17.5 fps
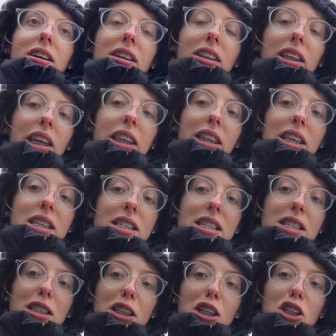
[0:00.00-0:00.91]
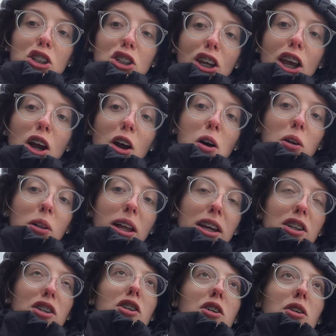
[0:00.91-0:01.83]
Like, this is legit all
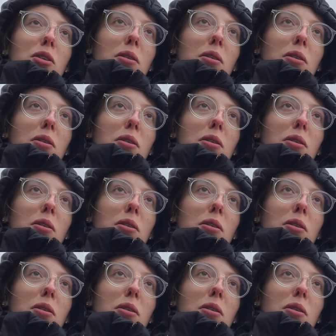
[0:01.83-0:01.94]
I do.